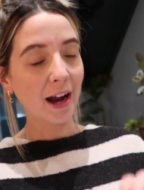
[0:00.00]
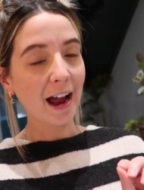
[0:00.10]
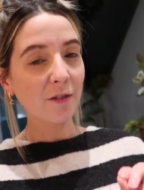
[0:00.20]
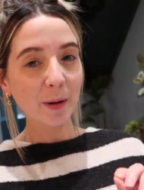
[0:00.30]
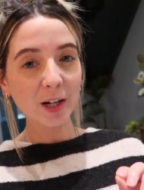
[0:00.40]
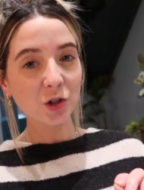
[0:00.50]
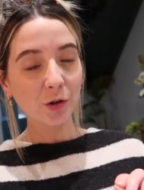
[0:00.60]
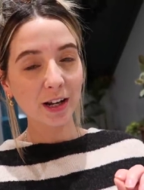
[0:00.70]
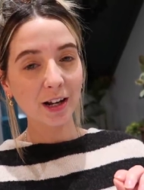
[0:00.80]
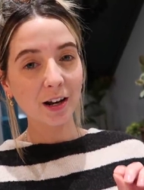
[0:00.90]
I have been
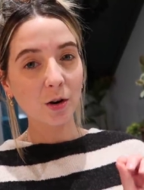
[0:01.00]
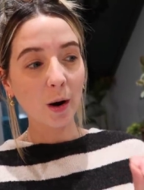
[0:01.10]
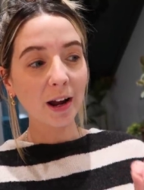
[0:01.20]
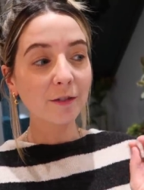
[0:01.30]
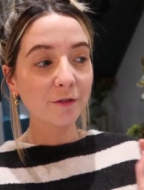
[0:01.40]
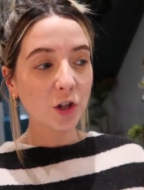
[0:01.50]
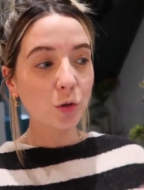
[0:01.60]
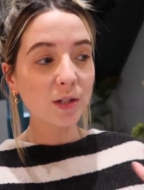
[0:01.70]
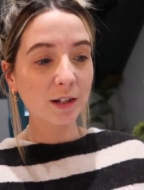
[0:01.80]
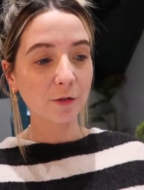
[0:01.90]
enjoying quite a
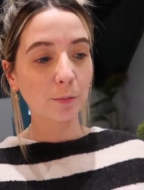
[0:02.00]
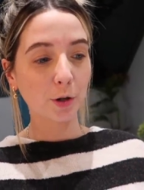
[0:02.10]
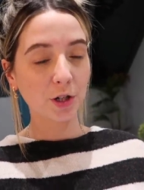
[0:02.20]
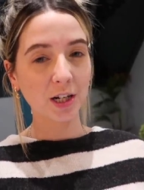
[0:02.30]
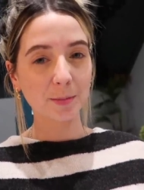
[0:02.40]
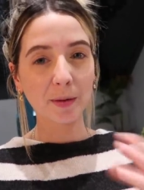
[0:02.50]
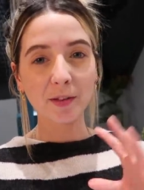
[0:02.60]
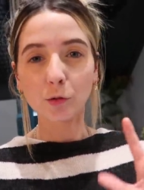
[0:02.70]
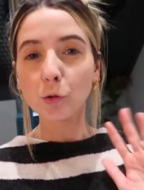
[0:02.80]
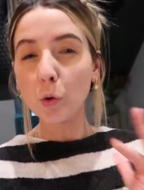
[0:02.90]
few different products, but
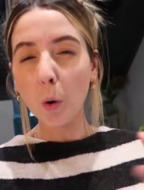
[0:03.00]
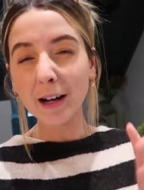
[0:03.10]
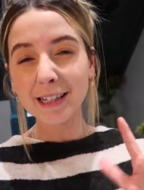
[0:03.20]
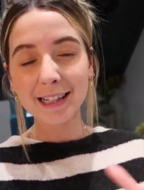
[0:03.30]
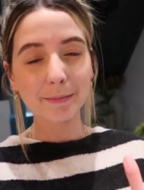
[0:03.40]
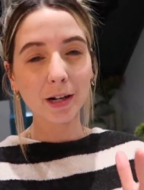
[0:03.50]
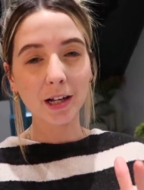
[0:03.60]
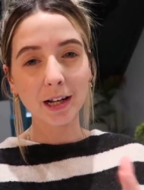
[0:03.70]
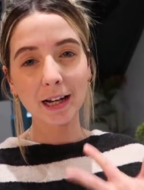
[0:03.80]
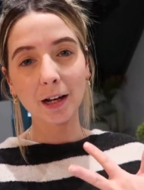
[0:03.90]
they're all quite
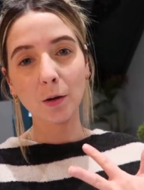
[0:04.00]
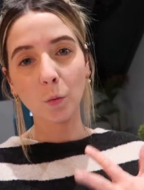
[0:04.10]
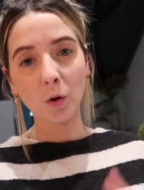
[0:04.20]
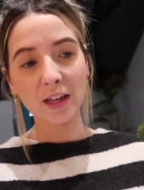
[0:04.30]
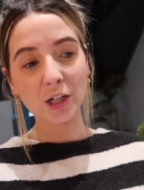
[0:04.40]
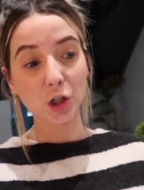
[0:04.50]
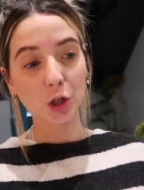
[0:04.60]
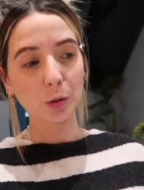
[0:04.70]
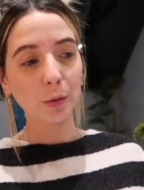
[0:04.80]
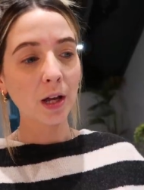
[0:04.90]
similar in what they
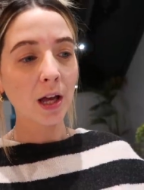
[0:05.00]
do